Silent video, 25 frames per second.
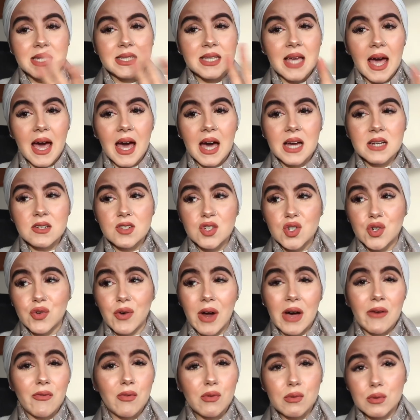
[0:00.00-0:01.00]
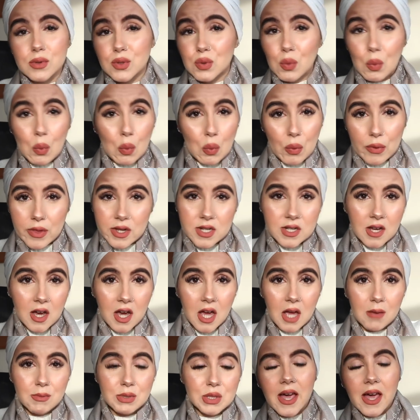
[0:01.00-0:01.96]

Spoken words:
dad travels all the time,